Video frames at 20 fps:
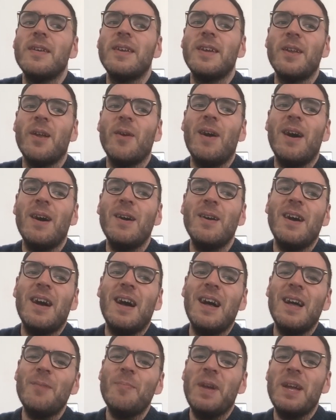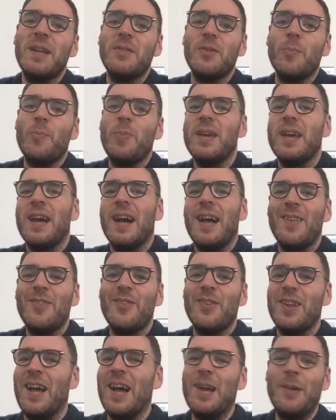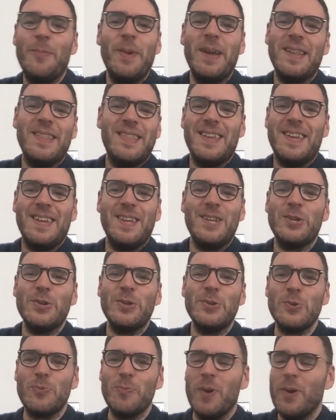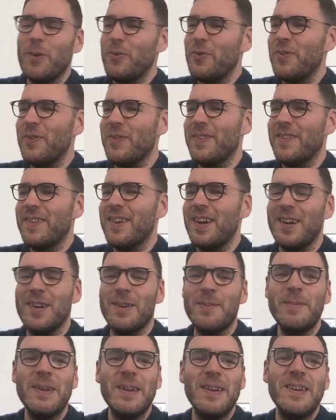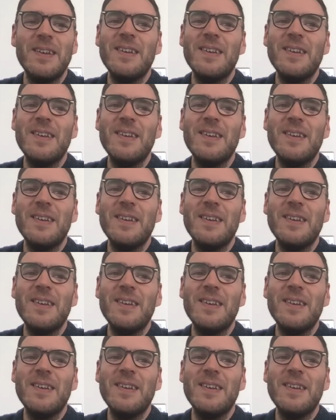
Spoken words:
You know, I made the PRs and I made the issues most of the time.